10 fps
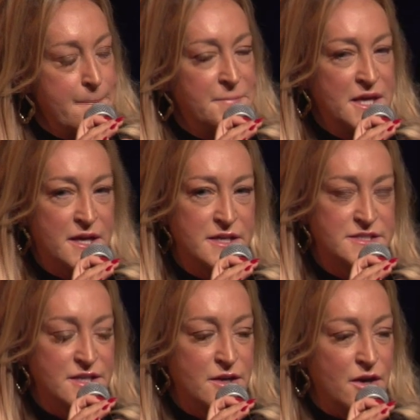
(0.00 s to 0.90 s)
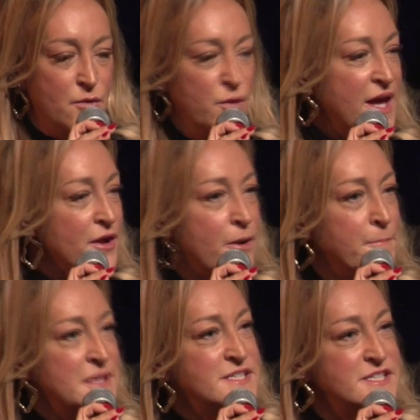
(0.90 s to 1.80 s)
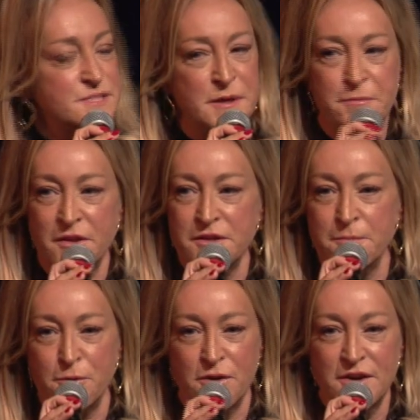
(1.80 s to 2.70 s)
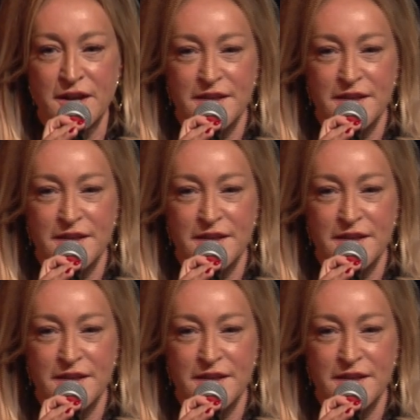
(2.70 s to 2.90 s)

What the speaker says: because we had all business people on the board.